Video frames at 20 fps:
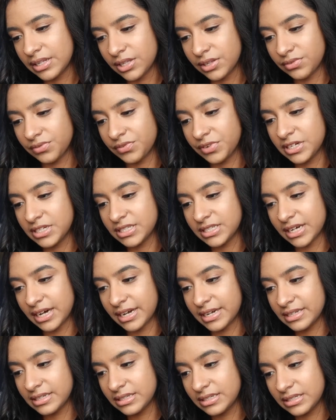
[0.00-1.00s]

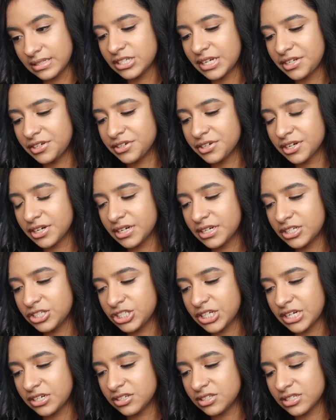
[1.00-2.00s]
resize, and you're gonna
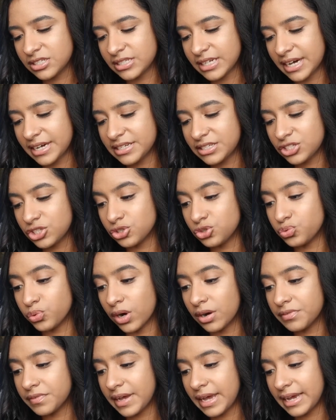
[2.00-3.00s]
change the size to
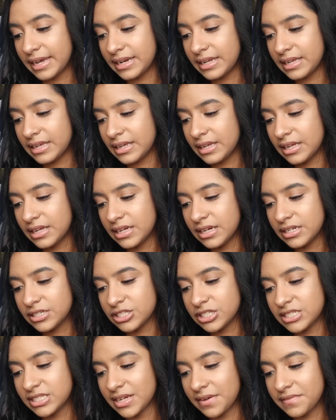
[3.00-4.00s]
1280
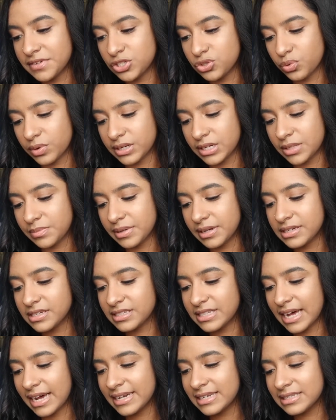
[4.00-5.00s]
to 720 because
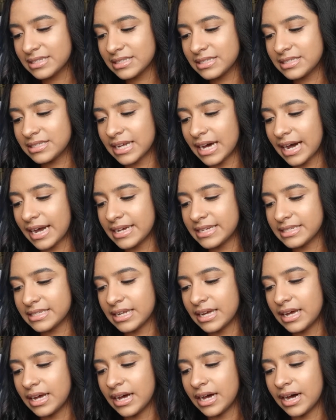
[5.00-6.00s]
that is the size
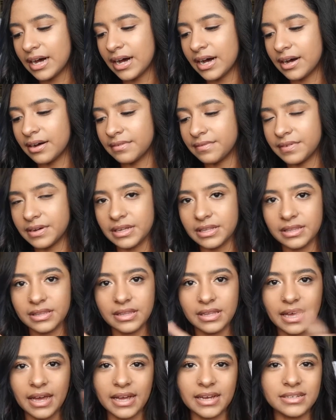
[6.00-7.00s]
of,
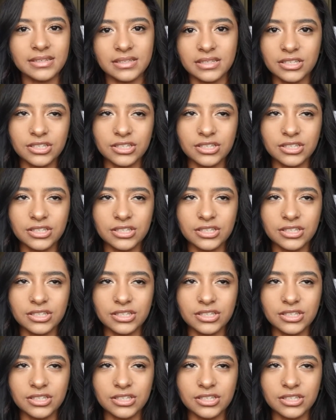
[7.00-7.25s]
I guess, the